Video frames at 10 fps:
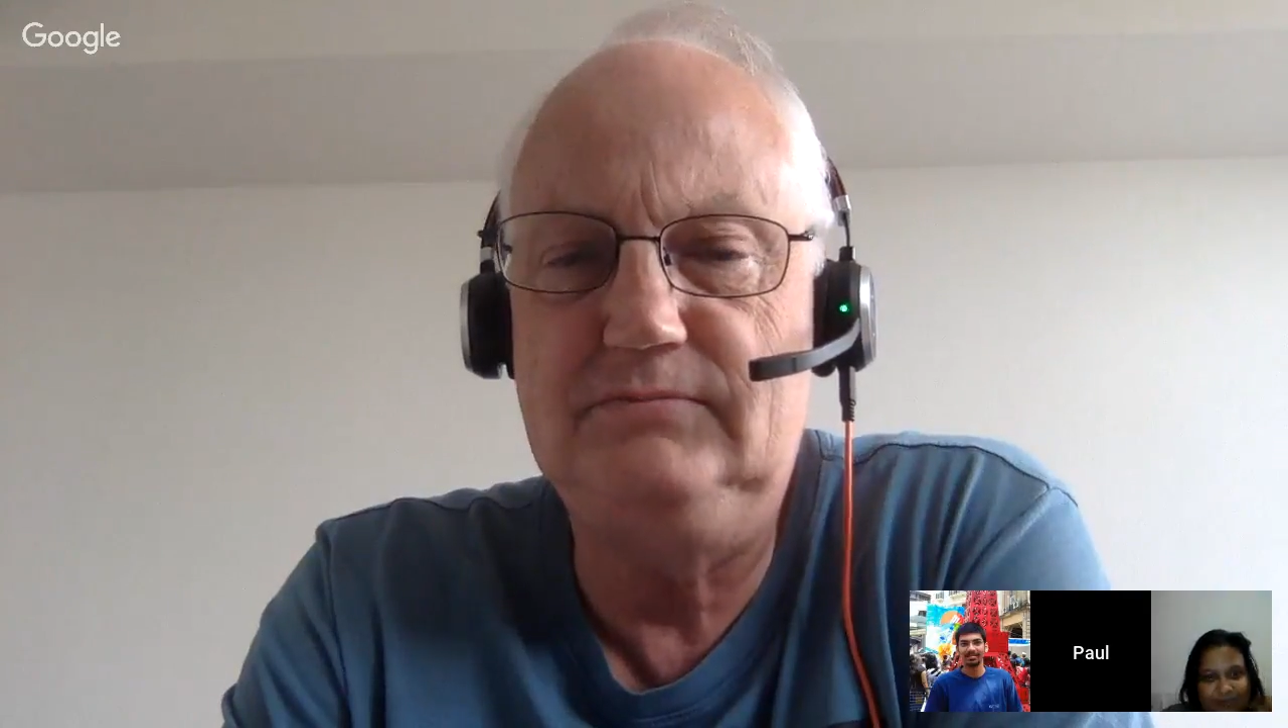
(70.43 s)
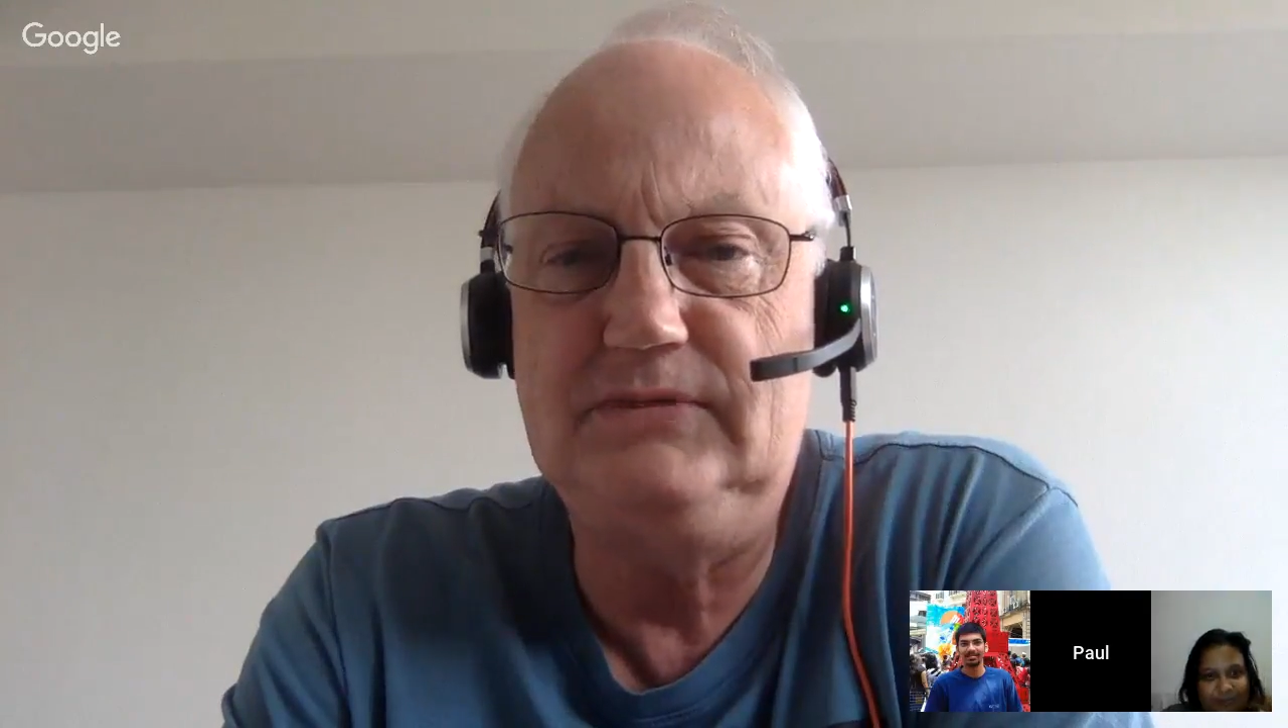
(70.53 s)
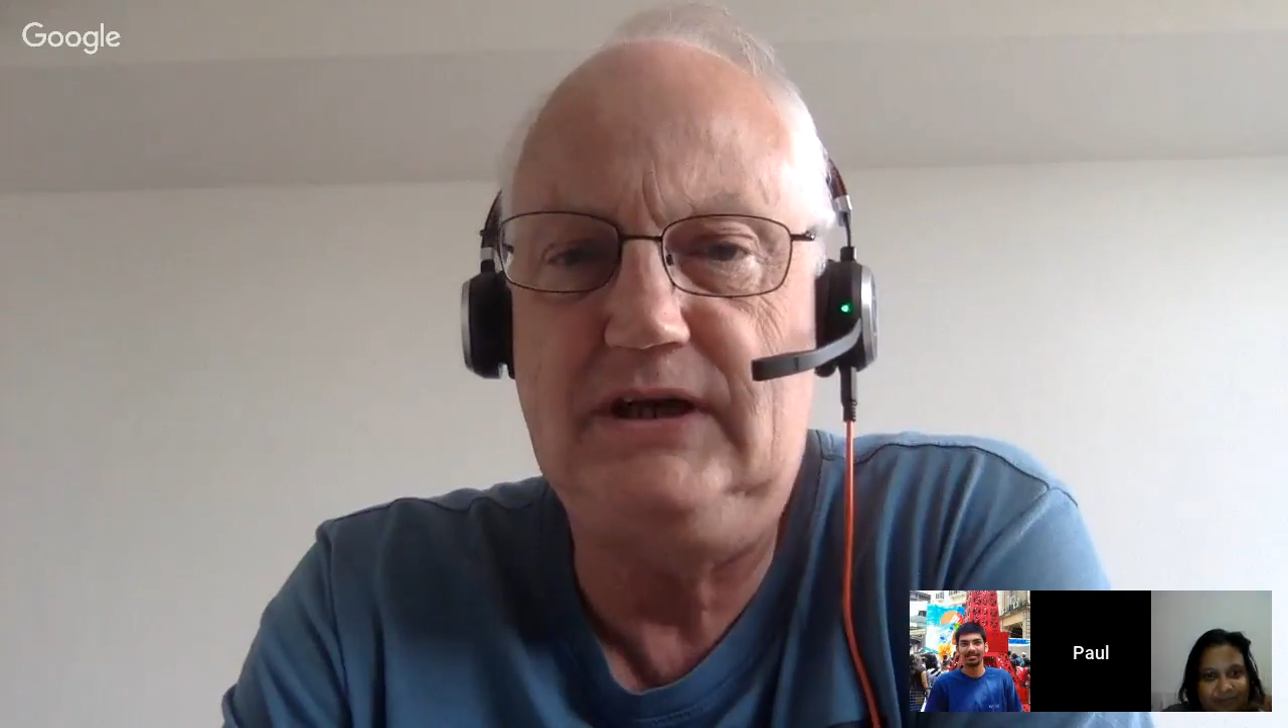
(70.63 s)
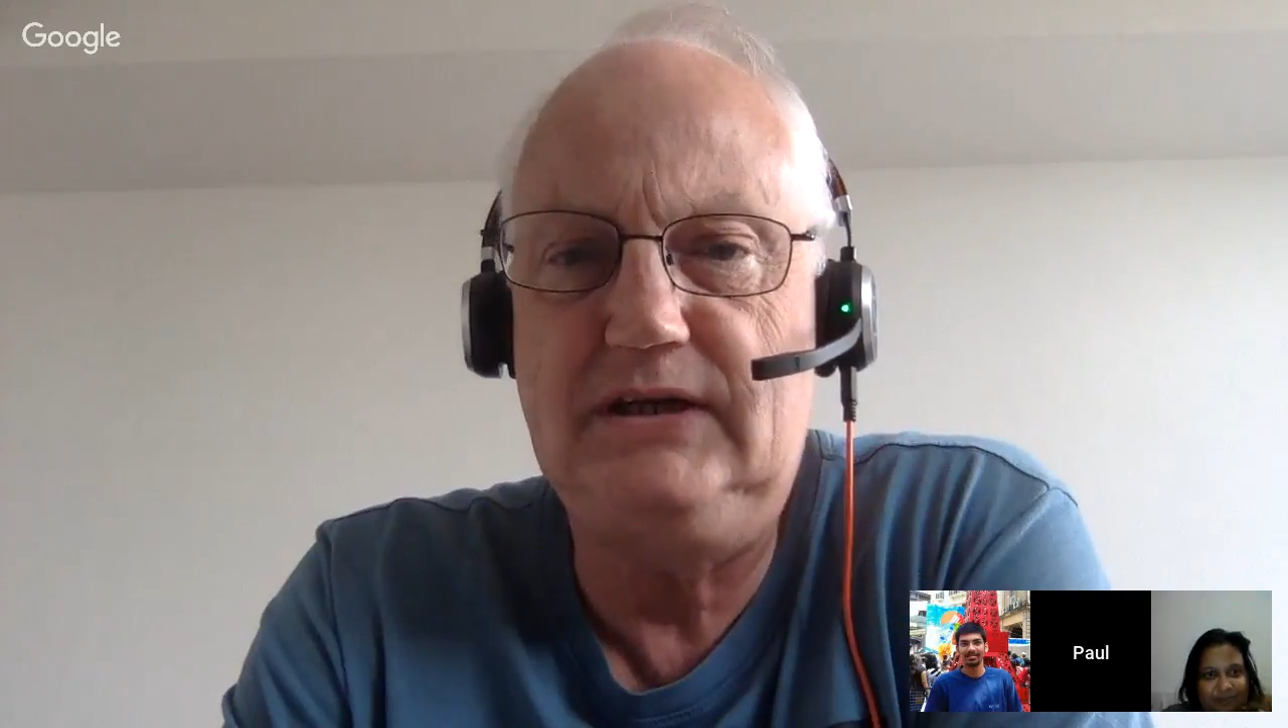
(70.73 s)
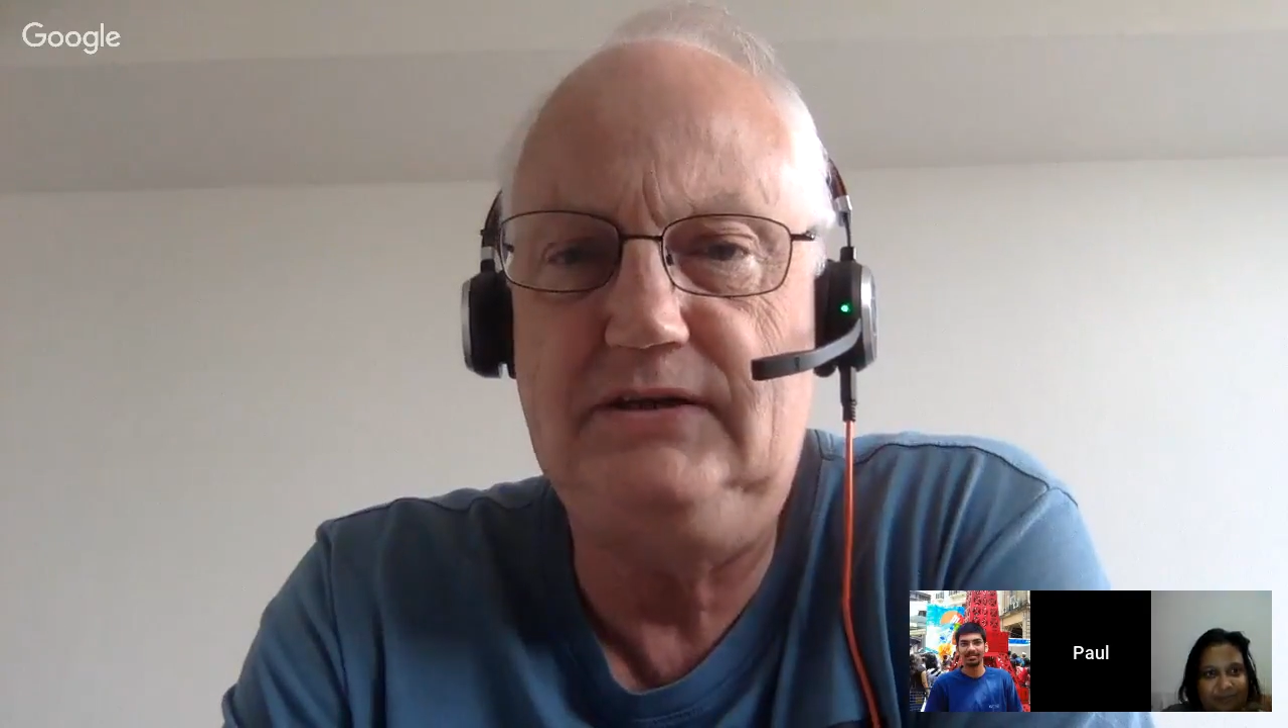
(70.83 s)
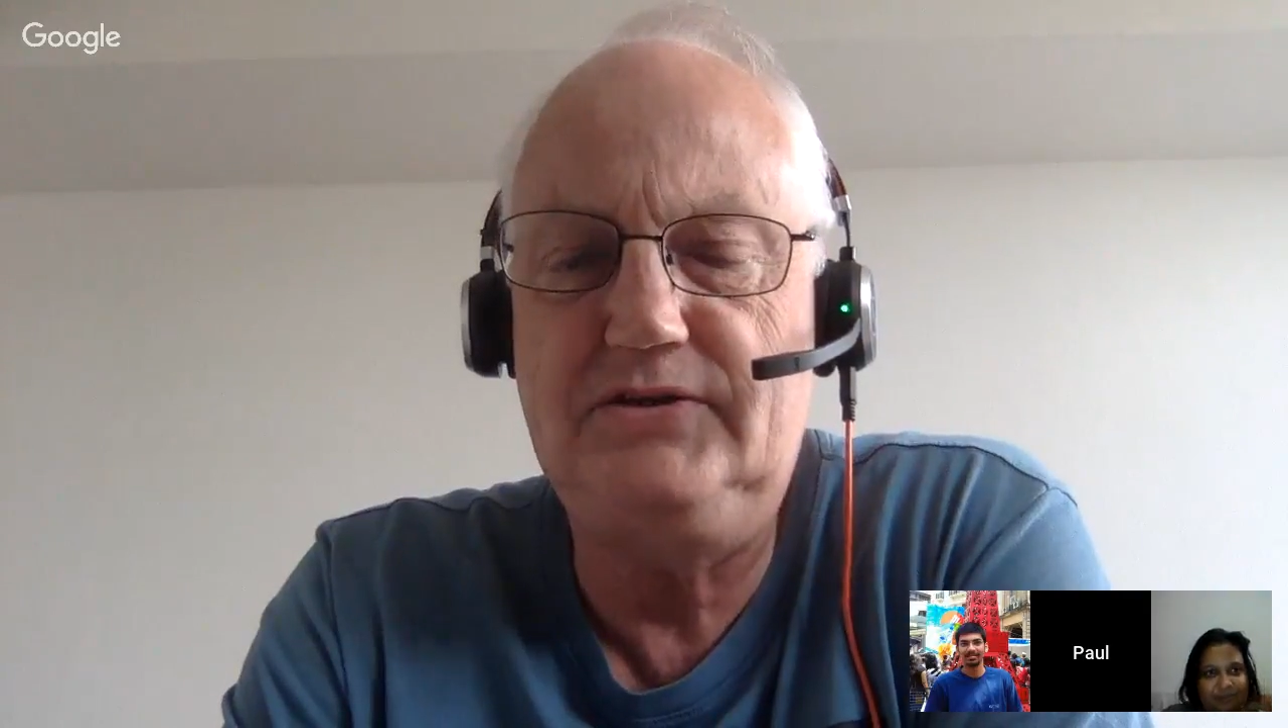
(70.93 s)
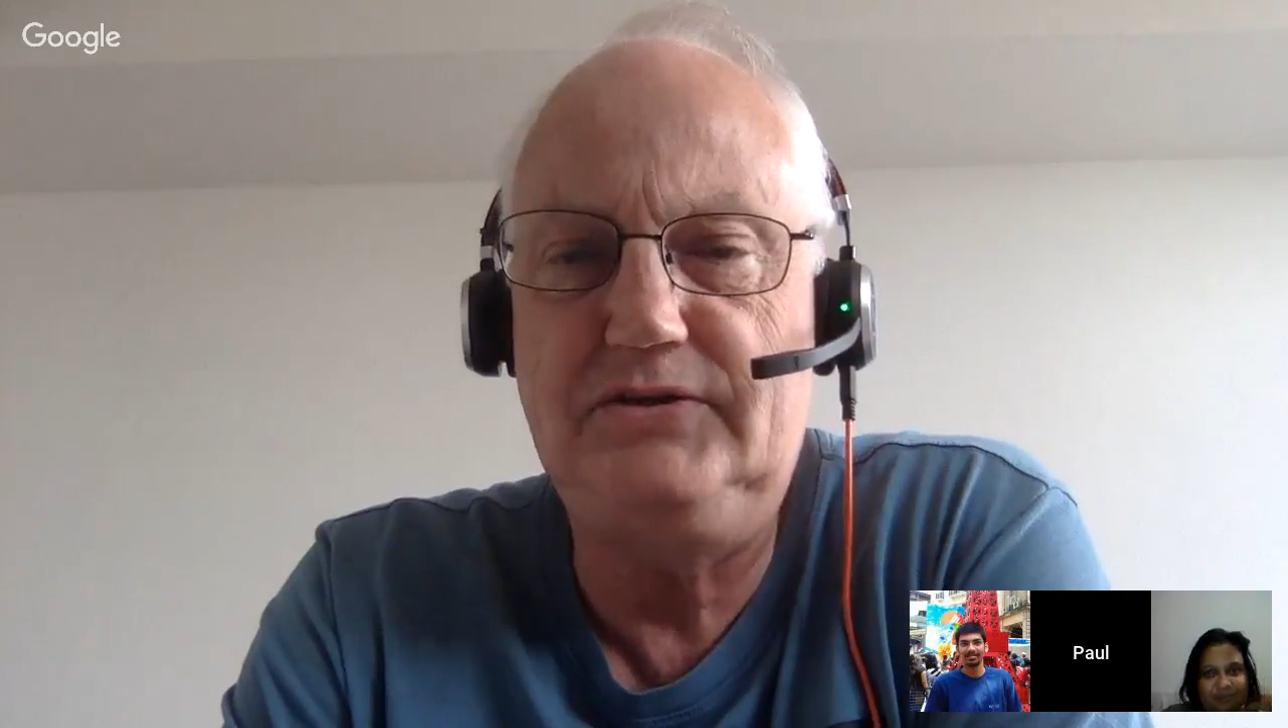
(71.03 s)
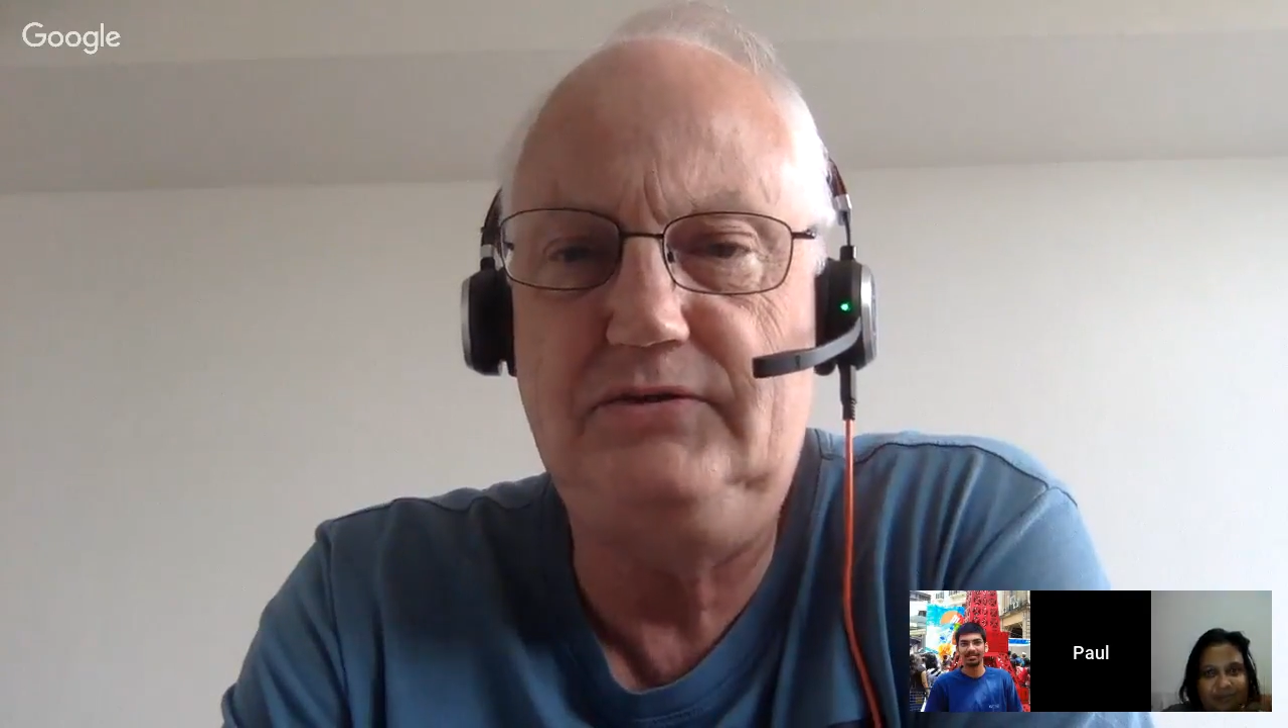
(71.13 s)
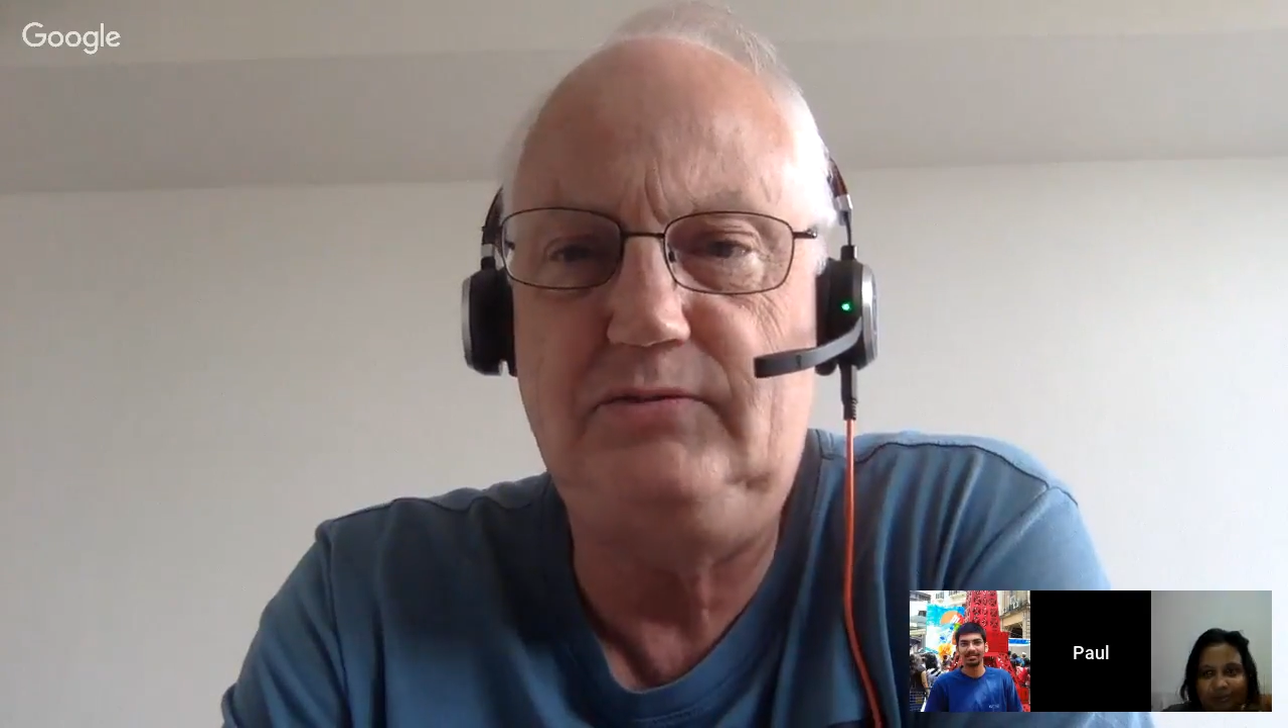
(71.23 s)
had issues